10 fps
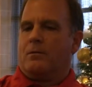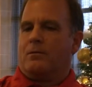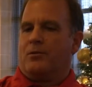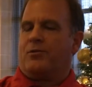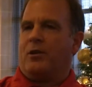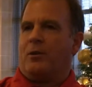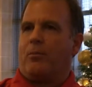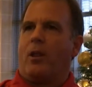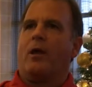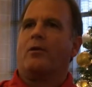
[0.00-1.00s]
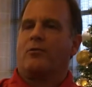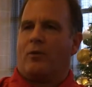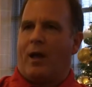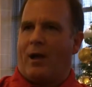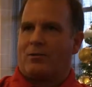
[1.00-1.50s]
to see the players'
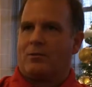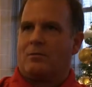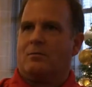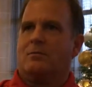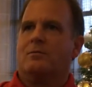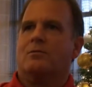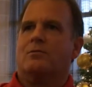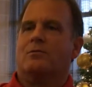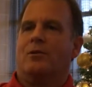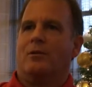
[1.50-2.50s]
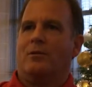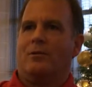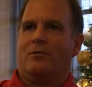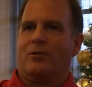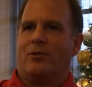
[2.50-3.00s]
reaction,
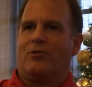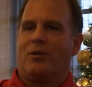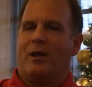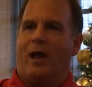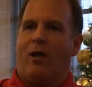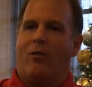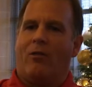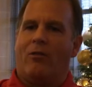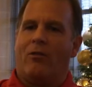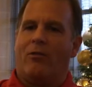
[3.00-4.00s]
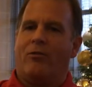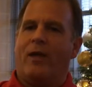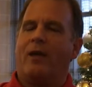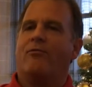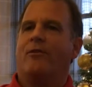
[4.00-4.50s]
to see how
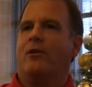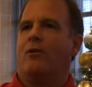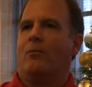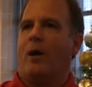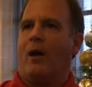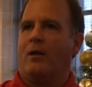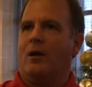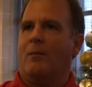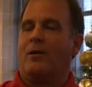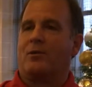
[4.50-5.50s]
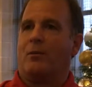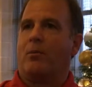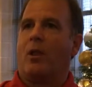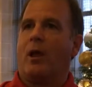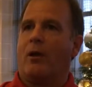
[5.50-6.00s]
they feel about him as a
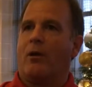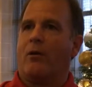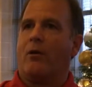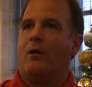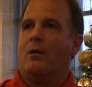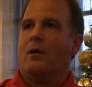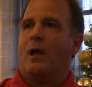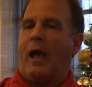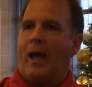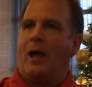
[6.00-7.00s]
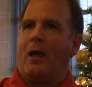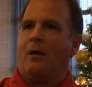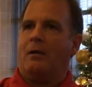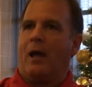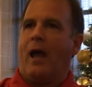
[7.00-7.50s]
player
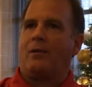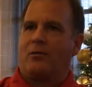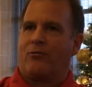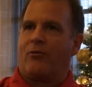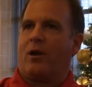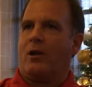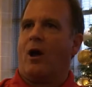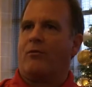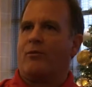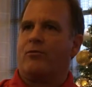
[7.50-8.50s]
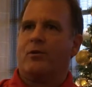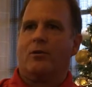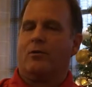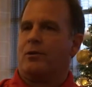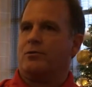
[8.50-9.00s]
and as a friend off the
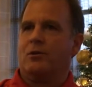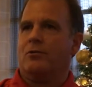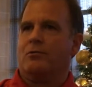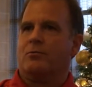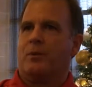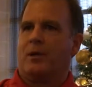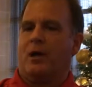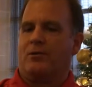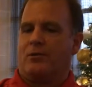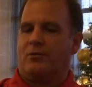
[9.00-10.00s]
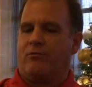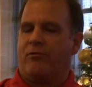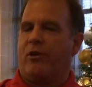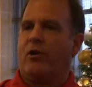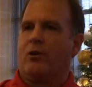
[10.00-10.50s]
field is huge, because there's
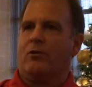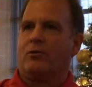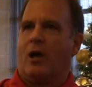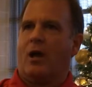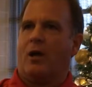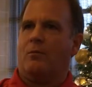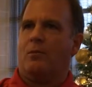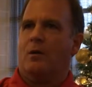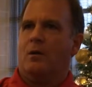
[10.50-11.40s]
very little time